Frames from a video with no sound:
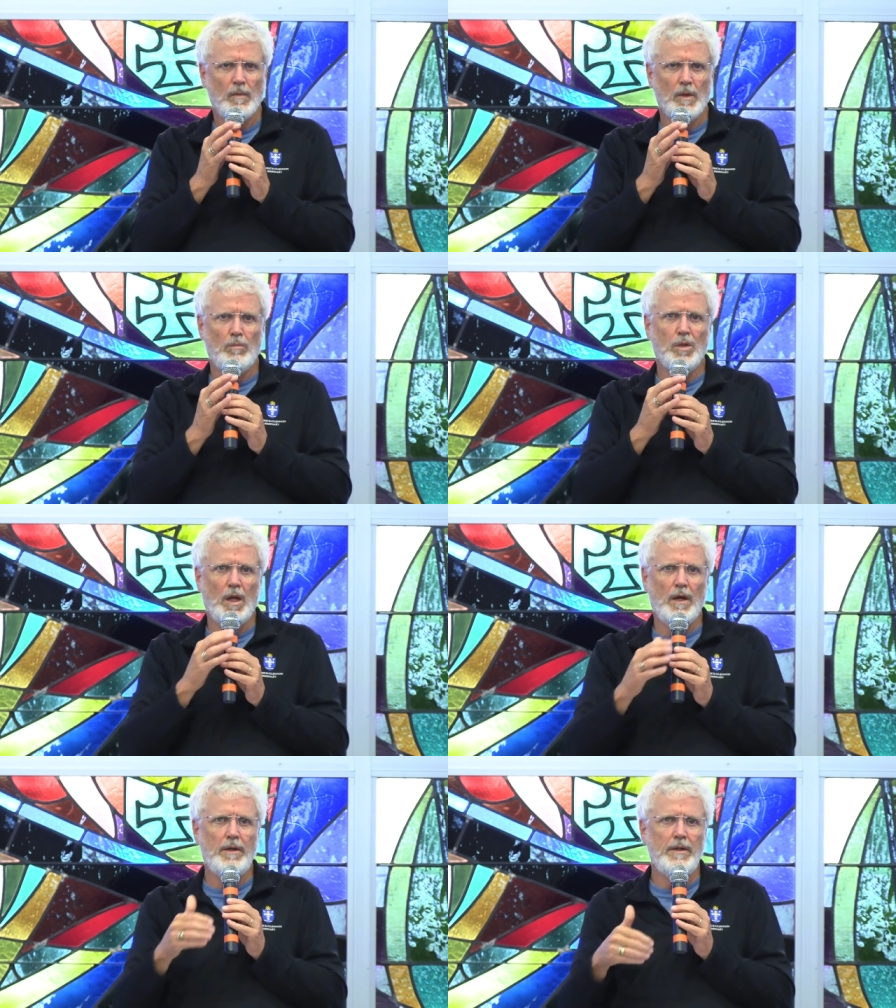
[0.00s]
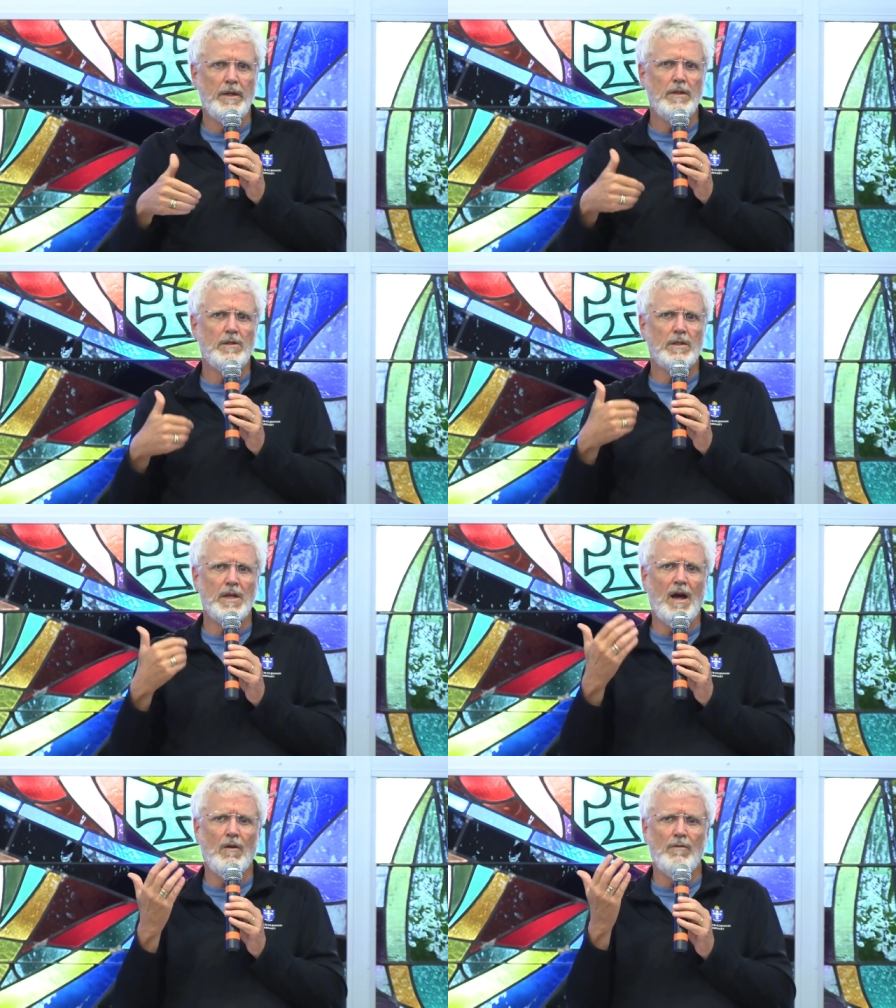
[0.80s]
The blood is
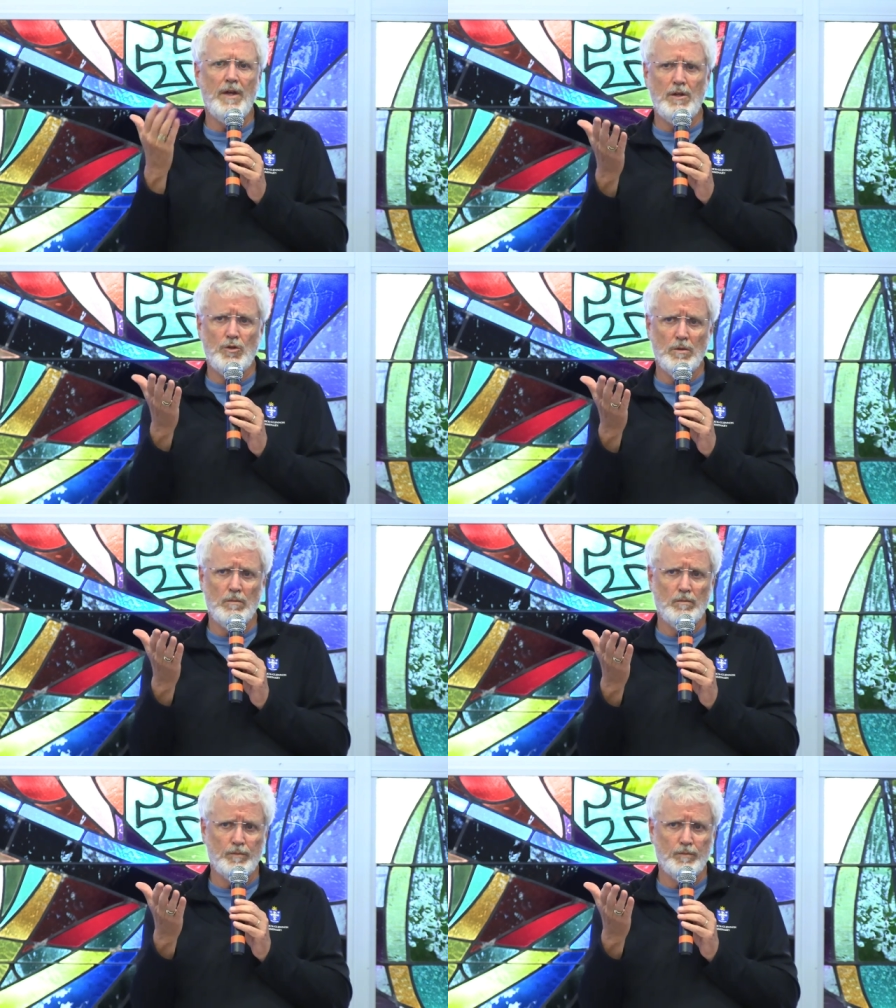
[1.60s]
salvation.